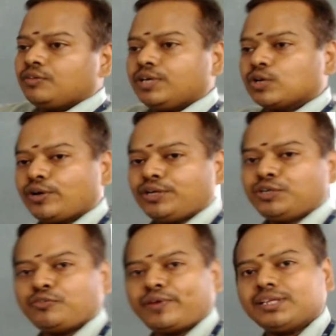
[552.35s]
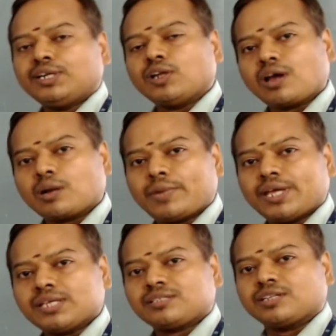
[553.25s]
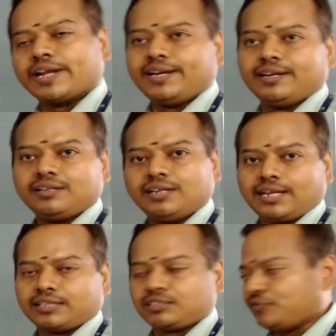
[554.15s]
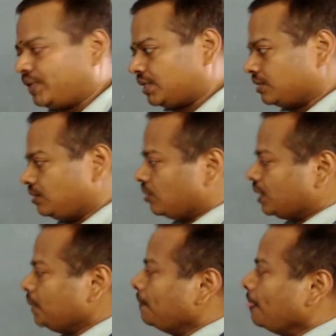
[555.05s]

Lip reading: we are going to find the normalized radiated electric field. Okay.